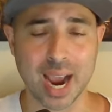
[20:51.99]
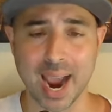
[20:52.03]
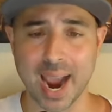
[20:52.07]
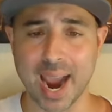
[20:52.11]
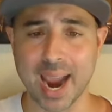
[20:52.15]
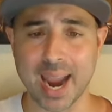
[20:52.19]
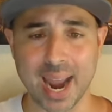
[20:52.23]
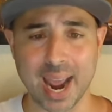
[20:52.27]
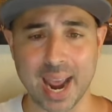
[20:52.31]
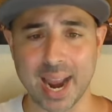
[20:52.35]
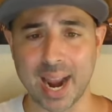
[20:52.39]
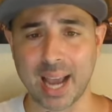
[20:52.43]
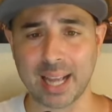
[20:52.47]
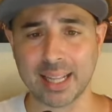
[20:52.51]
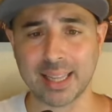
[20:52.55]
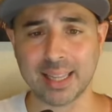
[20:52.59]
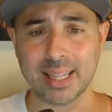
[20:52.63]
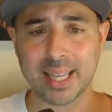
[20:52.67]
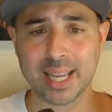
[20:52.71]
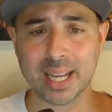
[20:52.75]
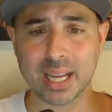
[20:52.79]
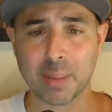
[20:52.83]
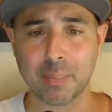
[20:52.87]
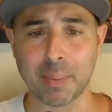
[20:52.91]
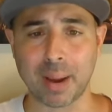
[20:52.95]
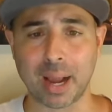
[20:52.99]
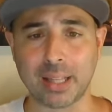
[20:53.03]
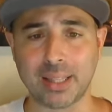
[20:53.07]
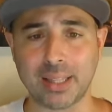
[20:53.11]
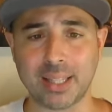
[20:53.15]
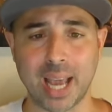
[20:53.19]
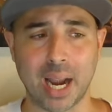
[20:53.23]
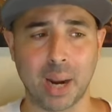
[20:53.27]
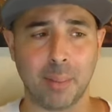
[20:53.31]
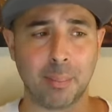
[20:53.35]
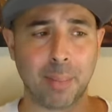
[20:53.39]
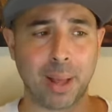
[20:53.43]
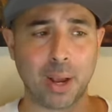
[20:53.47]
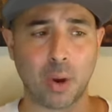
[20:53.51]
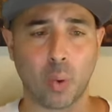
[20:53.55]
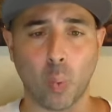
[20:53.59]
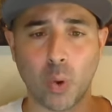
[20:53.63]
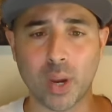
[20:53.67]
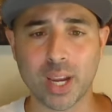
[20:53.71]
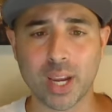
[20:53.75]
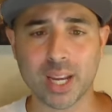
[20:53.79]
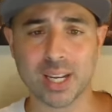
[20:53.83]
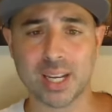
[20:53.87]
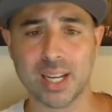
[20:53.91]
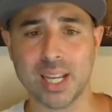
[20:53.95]
And I think about that. I'm like,
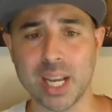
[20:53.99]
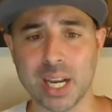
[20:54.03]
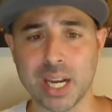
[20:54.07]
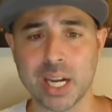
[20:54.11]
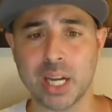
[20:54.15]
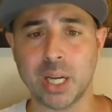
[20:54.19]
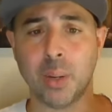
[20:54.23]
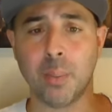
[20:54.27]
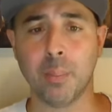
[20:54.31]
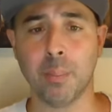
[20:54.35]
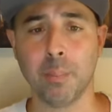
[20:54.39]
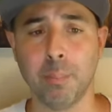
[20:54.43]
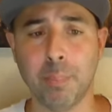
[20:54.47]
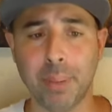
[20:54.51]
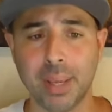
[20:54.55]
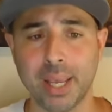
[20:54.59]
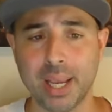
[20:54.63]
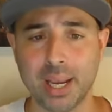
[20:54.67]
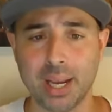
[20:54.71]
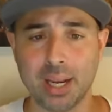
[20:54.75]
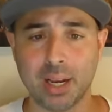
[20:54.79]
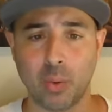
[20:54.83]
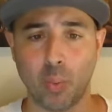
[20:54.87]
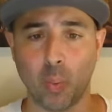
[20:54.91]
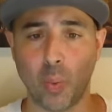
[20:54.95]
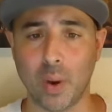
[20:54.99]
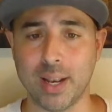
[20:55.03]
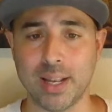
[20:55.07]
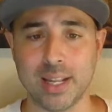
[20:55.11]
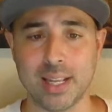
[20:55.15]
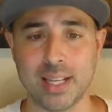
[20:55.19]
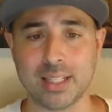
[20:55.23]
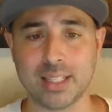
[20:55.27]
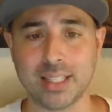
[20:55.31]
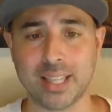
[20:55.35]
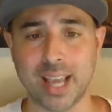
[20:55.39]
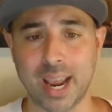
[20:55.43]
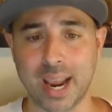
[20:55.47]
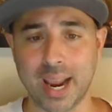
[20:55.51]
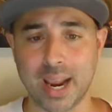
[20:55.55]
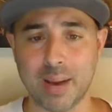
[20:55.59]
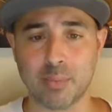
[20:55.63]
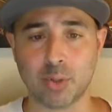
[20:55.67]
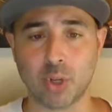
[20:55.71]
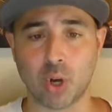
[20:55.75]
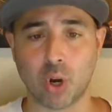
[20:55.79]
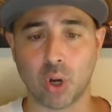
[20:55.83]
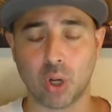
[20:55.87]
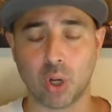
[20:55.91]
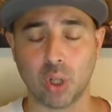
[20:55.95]
we need Pete when these
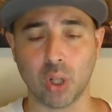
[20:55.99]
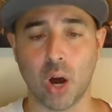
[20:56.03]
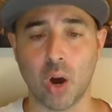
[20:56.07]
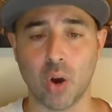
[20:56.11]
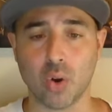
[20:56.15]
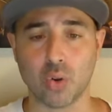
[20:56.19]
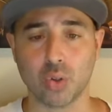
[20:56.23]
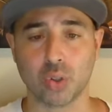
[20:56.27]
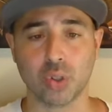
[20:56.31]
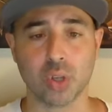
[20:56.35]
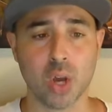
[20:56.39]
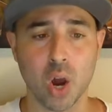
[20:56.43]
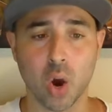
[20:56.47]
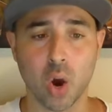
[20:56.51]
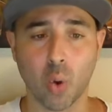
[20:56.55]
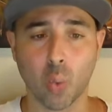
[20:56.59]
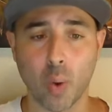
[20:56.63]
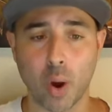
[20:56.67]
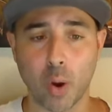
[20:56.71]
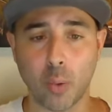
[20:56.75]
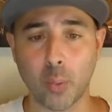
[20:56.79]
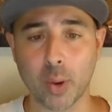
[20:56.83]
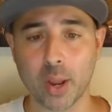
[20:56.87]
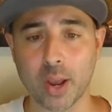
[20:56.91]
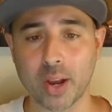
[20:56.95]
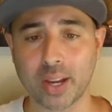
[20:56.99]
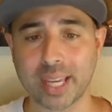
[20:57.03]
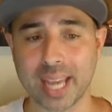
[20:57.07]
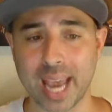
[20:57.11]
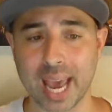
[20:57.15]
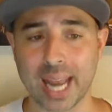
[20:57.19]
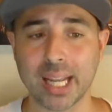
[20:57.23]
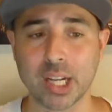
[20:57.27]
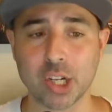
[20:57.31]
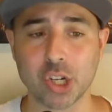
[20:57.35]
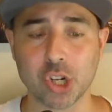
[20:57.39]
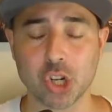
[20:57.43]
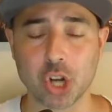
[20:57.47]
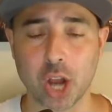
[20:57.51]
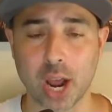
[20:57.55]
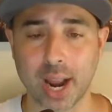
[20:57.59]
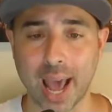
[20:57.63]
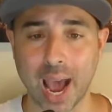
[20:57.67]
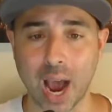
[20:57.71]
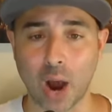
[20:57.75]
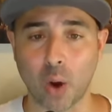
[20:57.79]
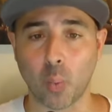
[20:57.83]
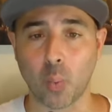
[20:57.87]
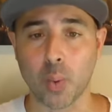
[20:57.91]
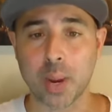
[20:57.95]
games are close, when we are getting shut
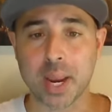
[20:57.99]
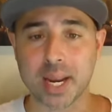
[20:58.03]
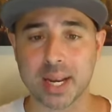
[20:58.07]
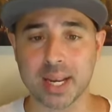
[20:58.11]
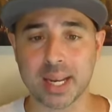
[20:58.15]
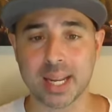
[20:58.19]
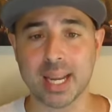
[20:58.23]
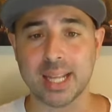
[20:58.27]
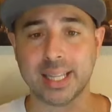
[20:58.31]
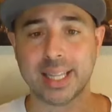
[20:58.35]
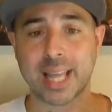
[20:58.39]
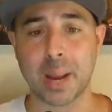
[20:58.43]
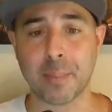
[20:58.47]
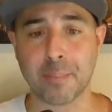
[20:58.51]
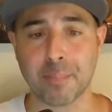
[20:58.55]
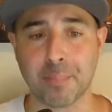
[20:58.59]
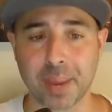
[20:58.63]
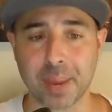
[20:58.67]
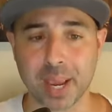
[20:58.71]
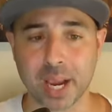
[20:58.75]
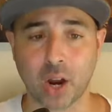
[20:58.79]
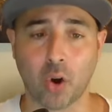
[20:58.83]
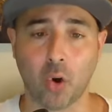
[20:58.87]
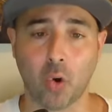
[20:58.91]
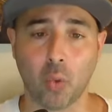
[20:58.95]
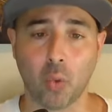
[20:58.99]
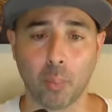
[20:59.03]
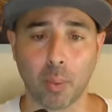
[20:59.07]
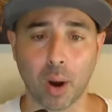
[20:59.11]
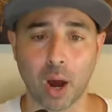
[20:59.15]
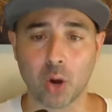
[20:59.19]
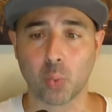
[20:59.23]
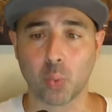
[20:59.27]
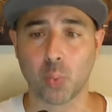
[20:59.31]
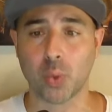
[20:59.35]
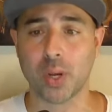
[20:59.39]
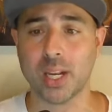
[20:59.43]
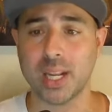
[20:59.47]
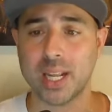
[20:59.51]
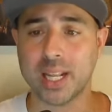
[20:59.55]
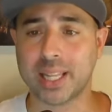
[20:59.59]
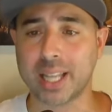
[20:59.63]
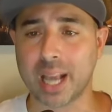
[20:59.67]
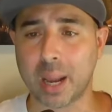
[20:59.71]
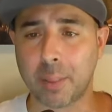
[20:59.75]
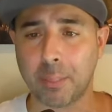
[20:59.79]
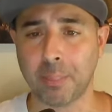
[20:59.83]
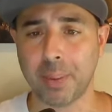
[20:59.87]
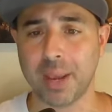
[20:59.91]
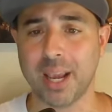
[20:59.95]
out, we need that big home run. We need
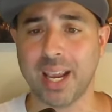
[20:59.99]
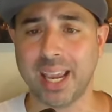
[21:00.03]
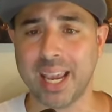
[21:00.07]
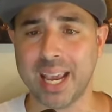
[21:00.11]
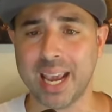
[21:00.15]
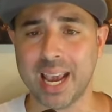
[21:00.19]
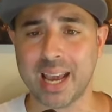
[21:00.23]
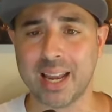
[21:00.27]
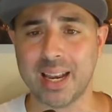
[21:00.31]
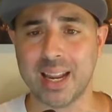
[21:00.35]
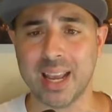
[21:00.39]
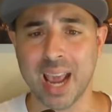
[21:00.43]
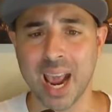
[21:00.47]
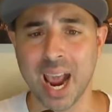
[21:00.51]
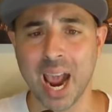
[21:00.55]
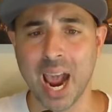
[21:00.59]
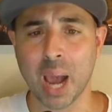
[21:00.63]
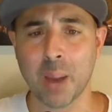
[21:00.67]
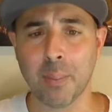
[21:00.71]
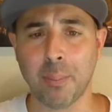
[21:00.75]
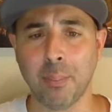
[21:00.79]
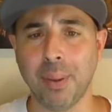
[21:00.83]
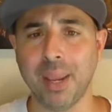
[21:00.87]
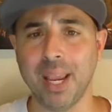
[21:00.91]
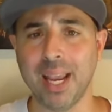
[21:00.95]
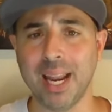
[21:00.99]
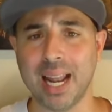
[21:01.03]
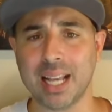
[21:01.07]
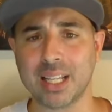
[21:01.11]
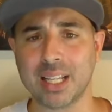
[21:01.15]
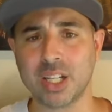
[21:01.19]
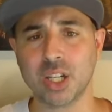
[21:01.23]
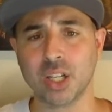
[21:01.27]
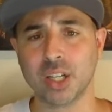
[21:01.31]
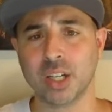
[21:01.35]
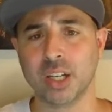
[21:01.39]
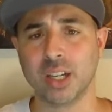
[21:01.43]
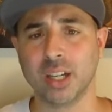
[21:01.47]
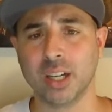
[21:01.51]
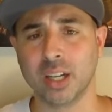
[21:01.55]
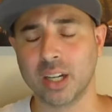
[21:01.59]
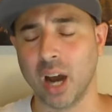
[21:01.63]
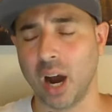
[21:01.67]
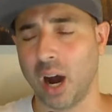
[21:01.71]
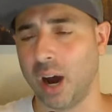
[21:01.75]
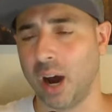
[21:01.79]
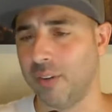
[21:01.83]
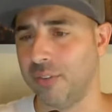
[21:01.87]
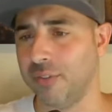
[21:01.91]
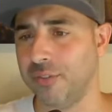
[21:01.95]
that big hit. And Pete has
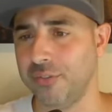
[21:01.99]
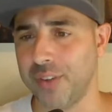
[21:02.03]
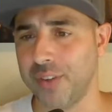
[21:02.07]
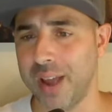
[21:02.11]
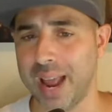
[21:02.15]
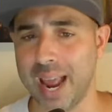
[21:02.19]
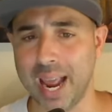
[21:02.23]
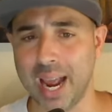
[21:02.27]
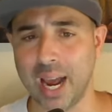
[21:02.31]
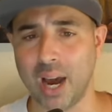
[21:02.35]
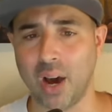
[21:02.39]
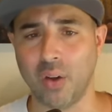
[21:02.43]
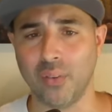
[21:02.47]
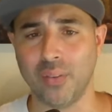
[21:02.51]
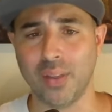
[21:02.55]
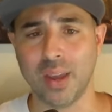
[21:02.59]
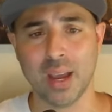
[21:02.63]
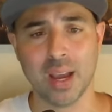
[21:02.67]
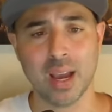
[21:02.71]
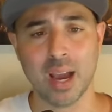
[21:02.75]
failed